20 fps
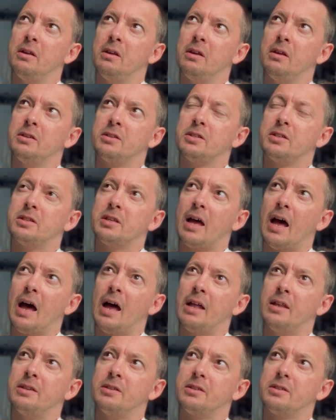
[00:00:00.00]

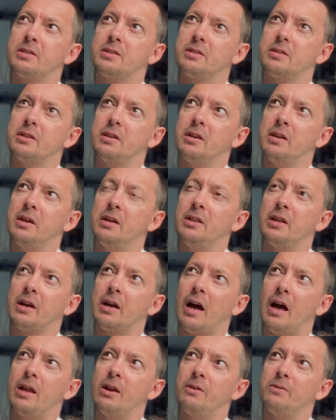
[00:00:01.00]
stands in a
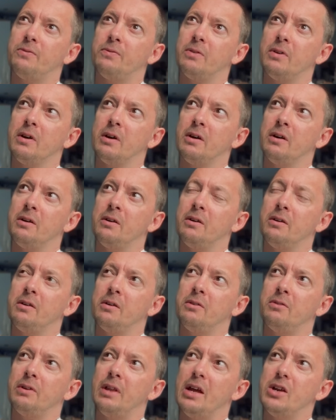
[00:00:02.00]
kind of
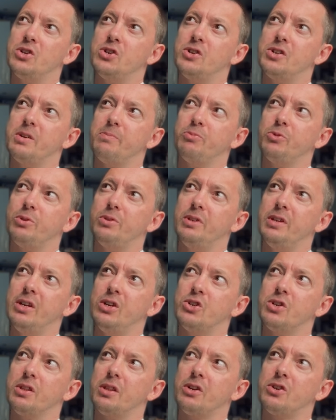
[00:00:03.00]
relationship to
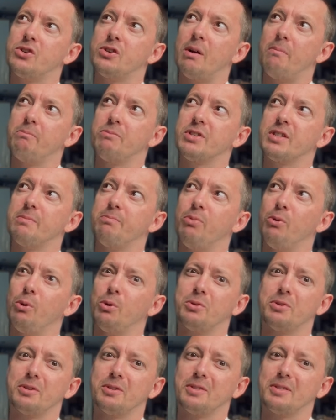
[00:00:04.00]
Nietzsche that Trump
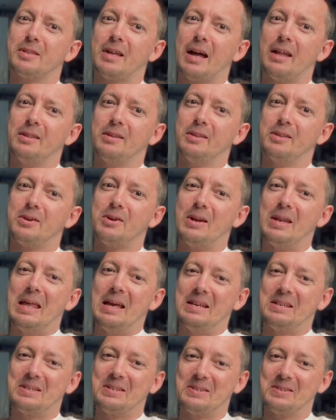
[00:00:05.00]
supporters stand in
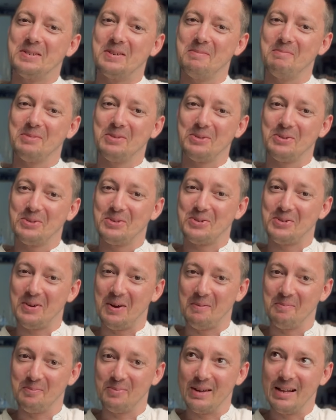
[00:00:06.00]
relationship to
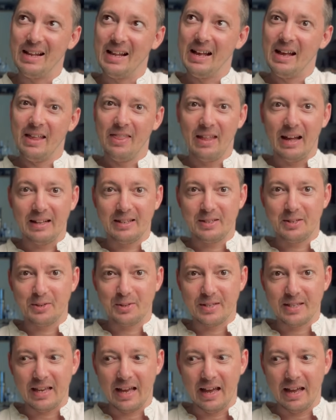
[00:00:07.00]
Trump. That's to
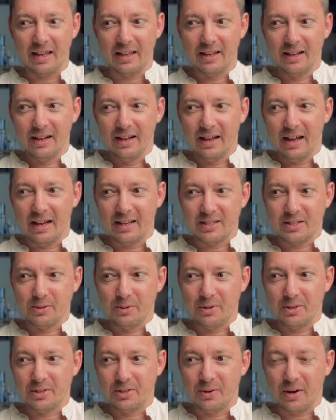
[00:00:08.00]
say, as
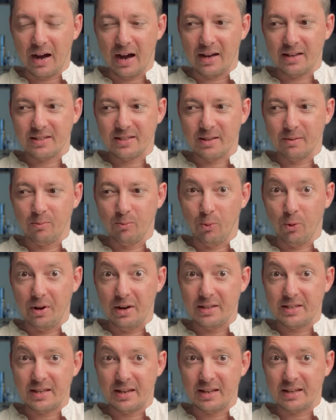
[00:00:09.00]
soon as you ask them what
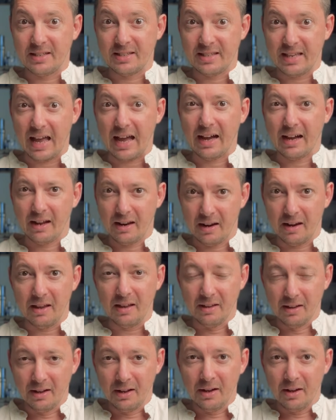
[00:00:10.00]
is it
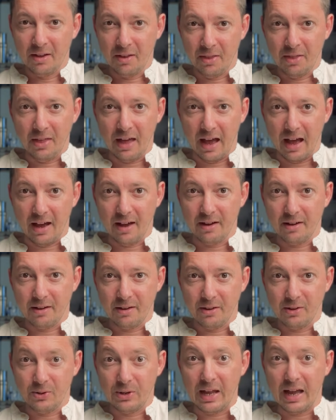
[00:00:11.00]
exactly that
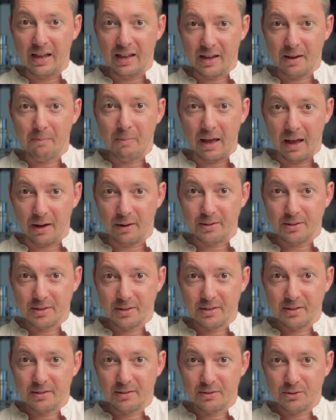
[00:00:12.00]
you like about
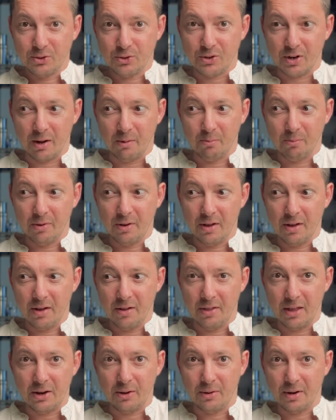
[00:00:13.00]
Trump,
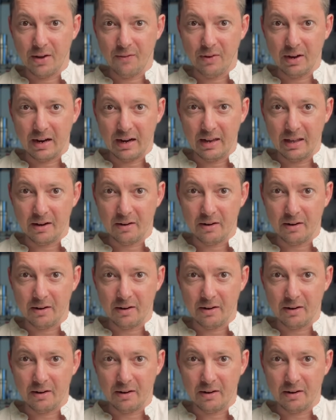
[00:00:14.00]
they don't have a clear